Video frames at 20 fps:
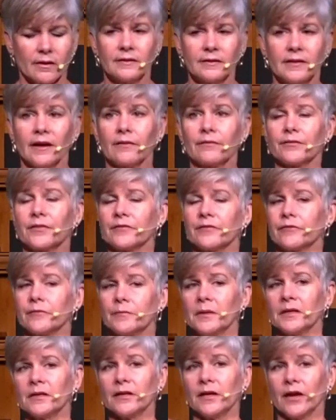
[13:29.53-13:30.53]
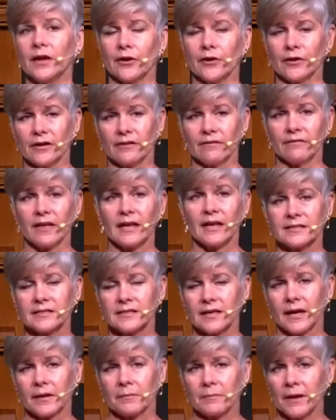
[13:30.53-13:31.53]
Now, the familiarity of that
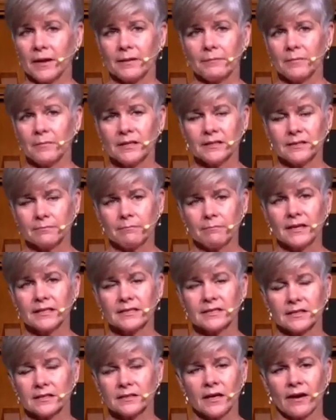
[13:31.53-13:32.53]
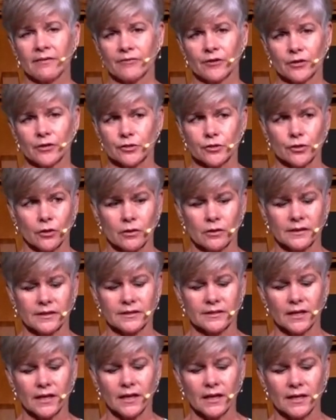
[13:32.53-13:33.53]
saying may, mean, makes it not very
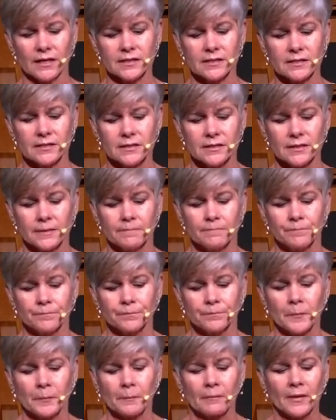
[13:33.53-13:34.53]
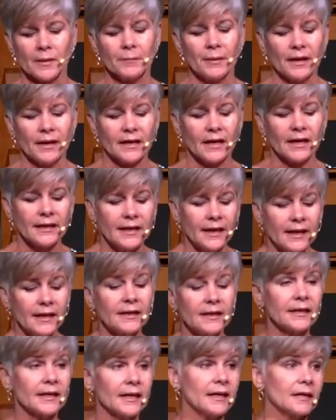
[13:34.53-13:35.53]
startling to us. But again
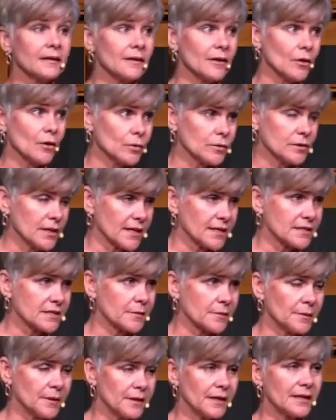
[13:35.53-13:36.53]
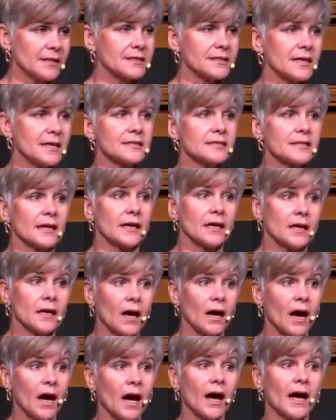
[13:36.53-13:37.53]
and again in the Old Testament, it says that
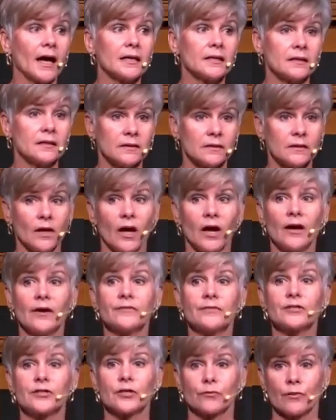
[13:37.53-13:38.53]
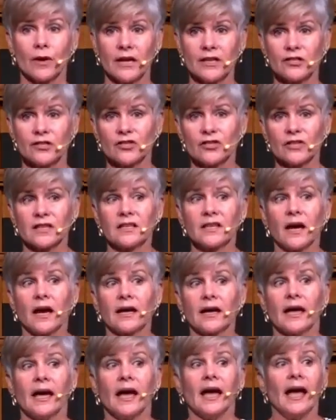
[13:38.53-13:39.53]
God loves the righteous and
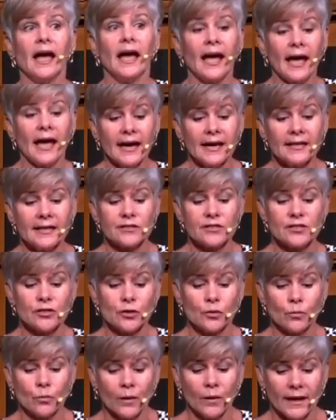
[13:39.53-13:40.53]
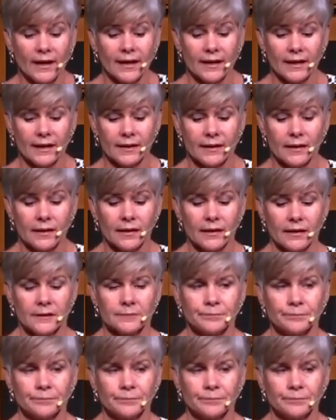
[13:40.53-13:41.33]
God hates the wicked.